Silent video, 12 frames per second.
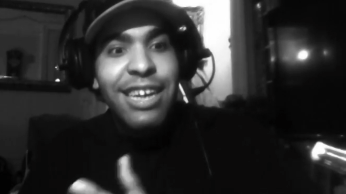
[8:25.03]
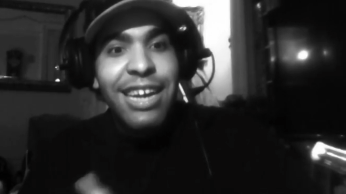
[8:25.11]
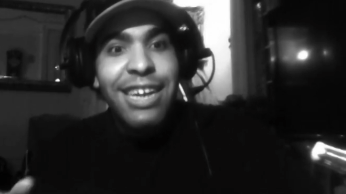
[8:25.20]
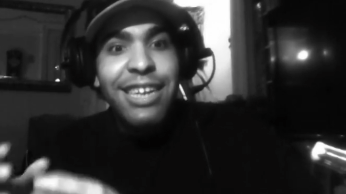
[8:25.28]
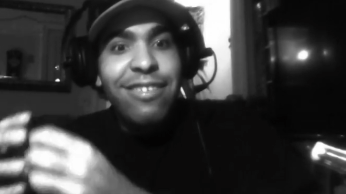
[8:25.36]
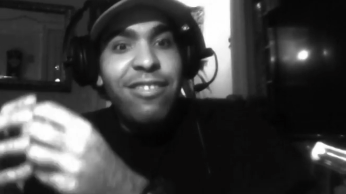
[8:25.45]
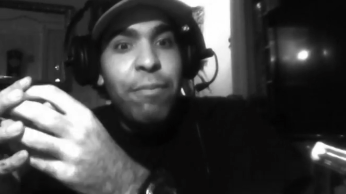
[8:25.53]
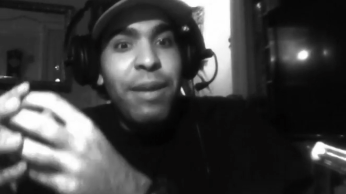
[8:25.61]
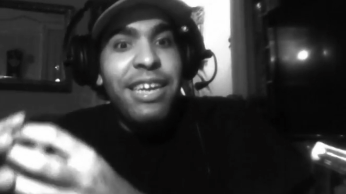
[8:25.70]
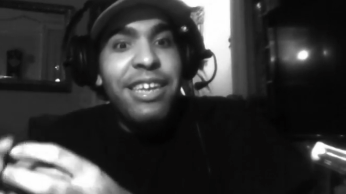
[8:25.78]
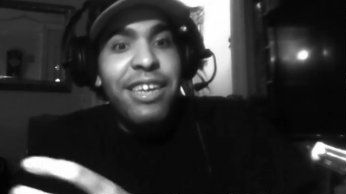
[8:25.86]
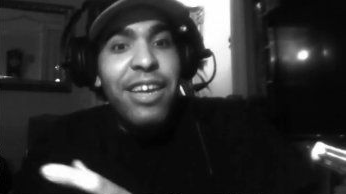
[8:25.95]
It needs to
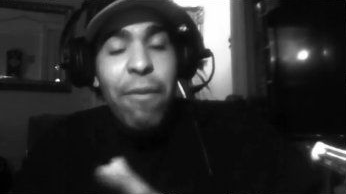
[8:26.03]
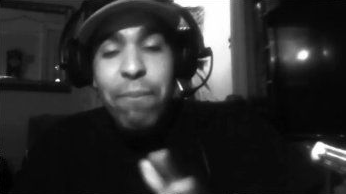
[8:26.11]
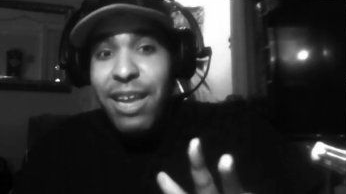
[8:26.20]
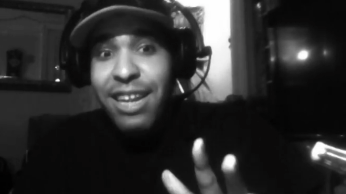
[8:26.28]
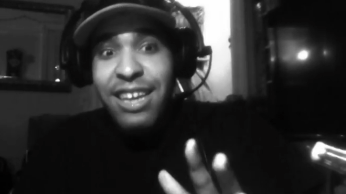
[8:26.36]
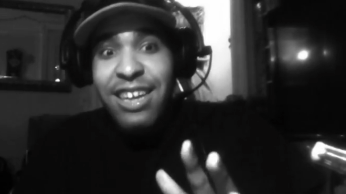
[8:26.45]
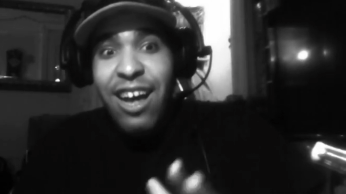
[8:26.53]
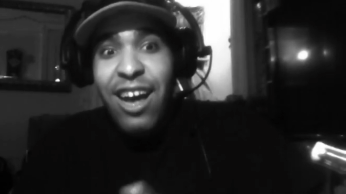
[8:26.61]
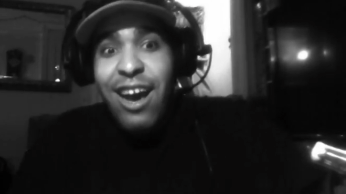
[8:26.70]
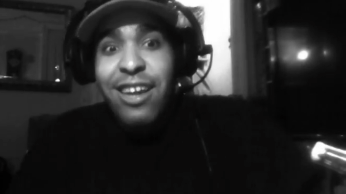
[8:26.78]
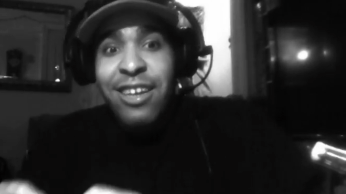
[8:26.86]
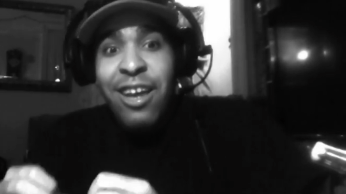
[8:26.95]
be completely
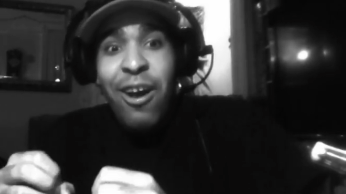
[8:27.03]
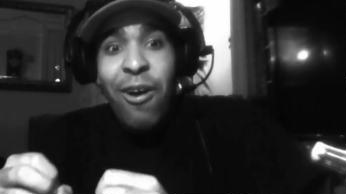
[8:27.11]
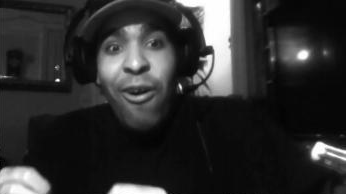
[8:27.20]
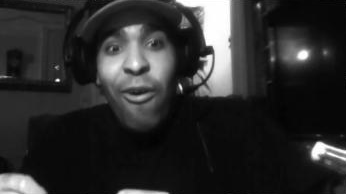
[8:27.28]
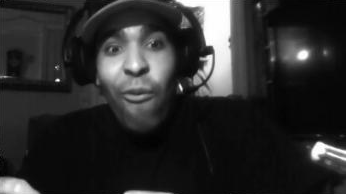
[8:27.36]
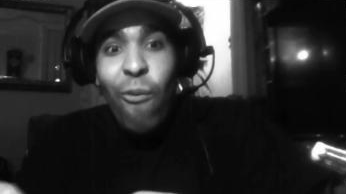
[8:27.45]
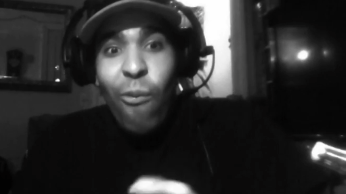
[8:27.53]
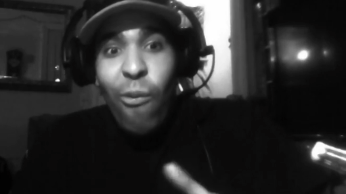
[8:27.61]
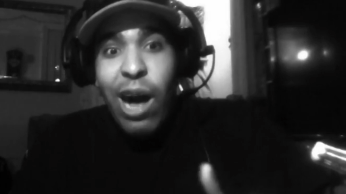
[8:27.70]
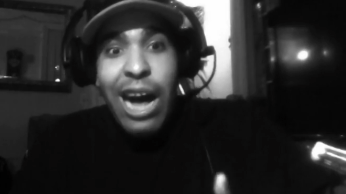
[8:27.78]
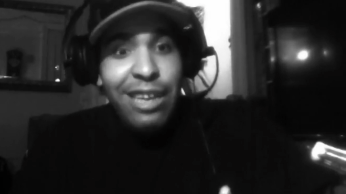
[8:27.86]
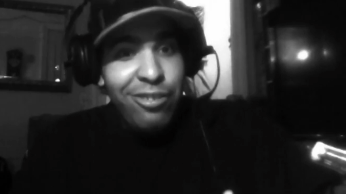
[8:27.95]
gone,
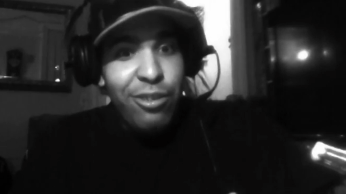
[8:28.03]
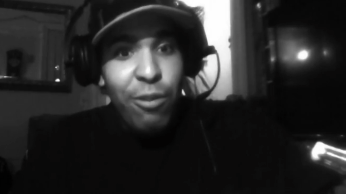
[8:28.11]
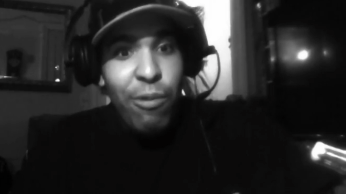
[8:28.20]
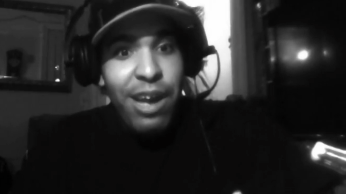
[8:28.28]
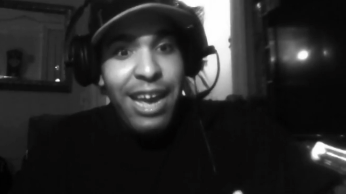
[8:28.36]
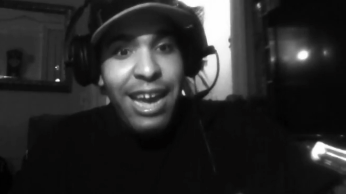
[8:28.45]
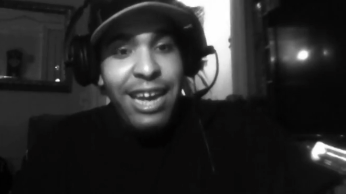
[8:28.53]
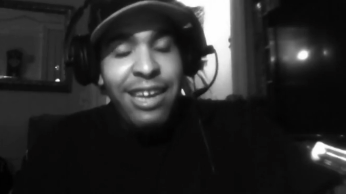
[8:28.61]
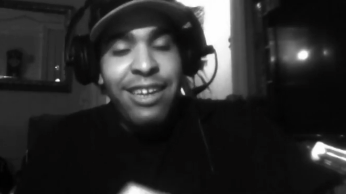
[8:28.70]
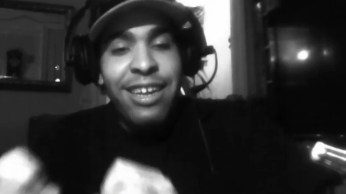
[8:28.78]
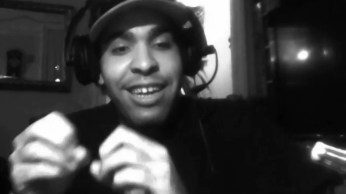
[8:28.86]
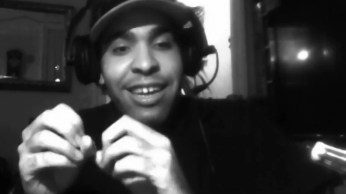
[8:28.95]
washed away,
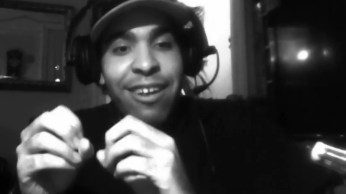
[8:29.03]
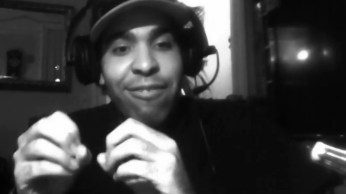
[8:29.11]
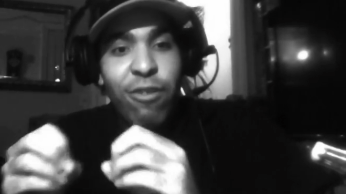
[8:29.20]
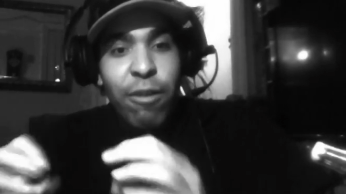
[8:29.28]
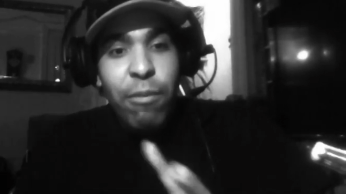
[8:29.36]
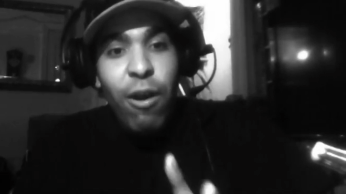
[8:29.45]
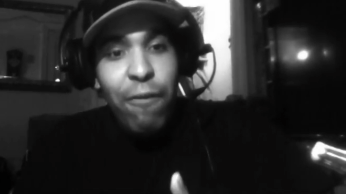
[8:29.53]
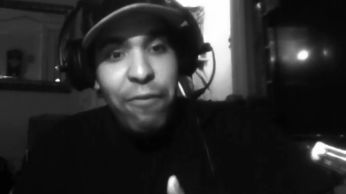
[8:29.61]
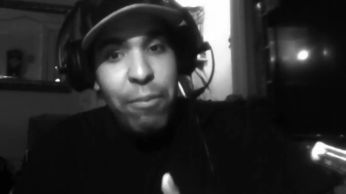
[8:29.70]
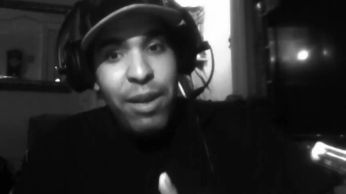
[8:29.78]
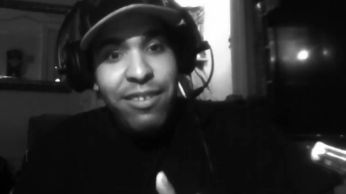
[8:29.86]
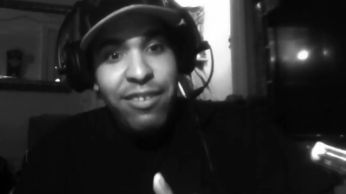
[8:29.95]
removed
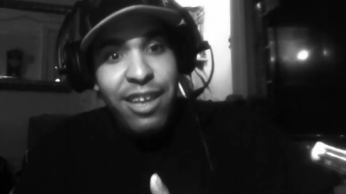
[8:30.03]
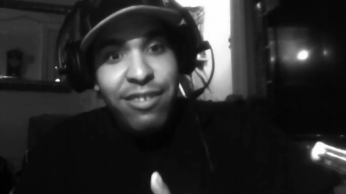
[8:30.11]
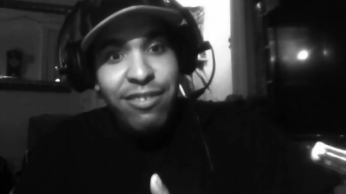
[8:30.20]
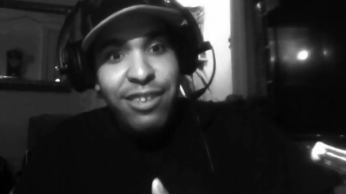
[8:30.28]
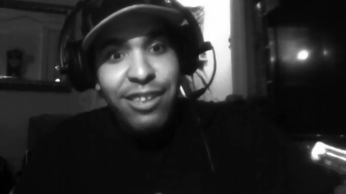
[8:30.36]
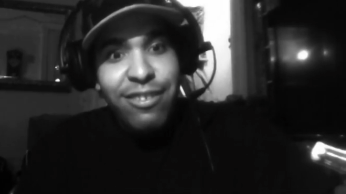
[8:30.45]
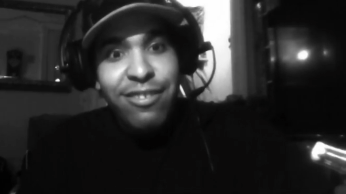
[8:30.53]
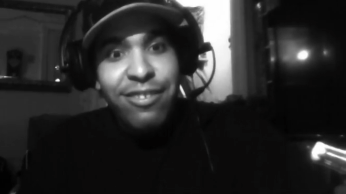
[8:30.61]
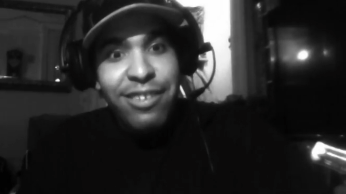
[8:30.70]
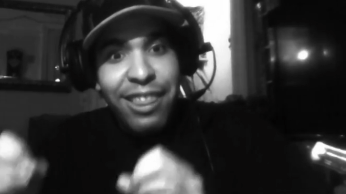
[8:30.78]
from existence.